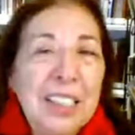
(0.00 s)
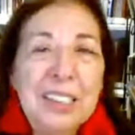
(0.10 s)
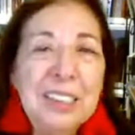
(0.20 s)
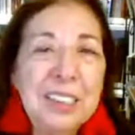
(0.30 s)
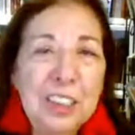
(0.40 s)

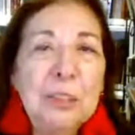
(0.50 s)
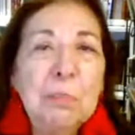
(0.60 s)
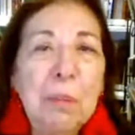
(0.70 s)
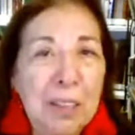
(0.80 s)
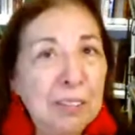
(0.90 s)
it's
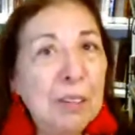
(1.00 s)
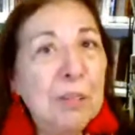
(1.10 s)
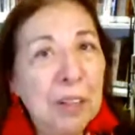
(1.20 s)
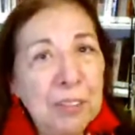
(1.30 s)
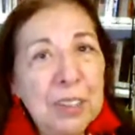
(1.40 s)
just part of the,
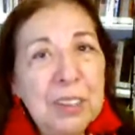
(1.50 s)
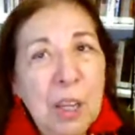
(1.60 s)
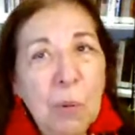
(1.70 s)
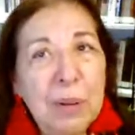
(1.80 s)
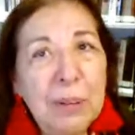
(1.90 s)
of
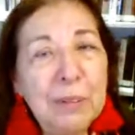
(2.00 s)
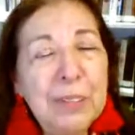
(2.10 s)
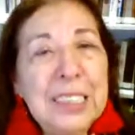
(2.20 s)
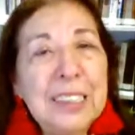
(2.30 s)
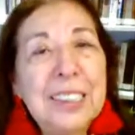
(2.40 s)
the way,
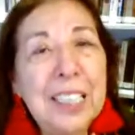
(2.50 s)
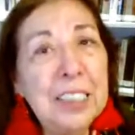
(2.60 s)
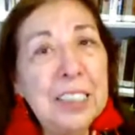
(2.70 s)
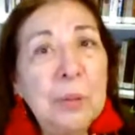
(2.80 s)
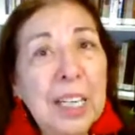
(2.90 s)
reason that
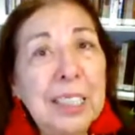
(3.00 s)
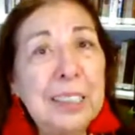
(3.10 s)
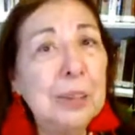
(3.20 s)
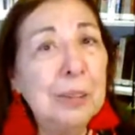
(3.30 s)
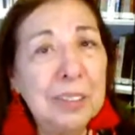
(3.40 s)
I do what I
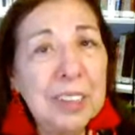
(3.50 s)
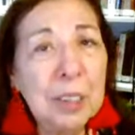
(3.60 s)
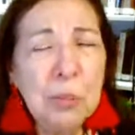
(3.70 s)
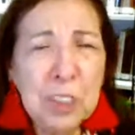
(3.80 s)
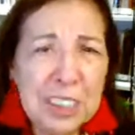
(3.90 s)
do. So,
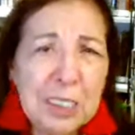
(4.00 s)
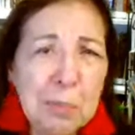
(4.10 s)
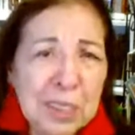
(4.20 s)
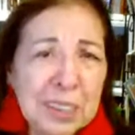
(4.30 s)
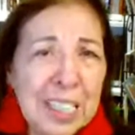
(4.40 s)

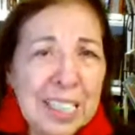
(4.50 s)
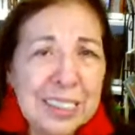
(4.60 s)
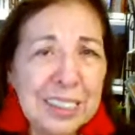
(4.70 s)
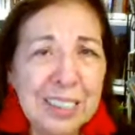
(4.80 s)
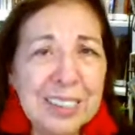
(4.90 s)
muchísimas
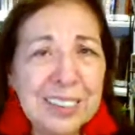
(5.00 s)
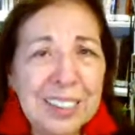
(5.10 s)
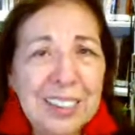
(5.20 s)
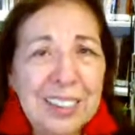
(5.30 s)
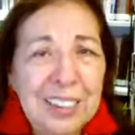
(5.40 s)
gracias.
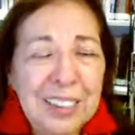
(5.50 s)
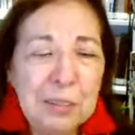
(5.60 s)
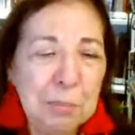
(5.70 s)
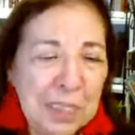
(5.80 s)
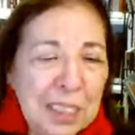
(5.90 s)
It's
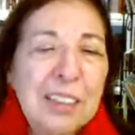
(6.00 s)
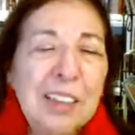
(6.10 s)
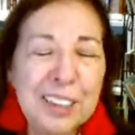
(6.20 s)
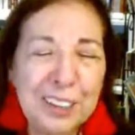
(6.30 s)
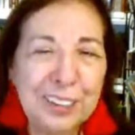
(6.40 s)
been an
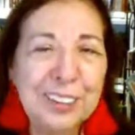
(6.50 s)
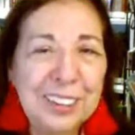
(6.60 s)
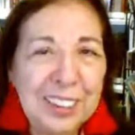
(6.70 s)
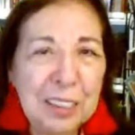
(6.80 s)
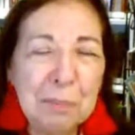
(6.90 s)
honor
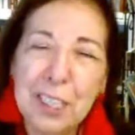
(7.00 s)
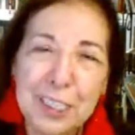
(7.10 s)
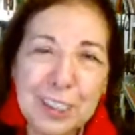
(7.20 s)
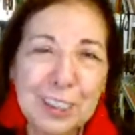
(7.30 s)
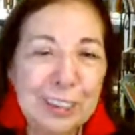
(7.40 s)
and a
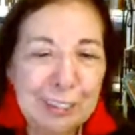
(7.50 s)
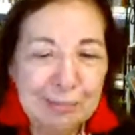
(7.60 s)
pleasure.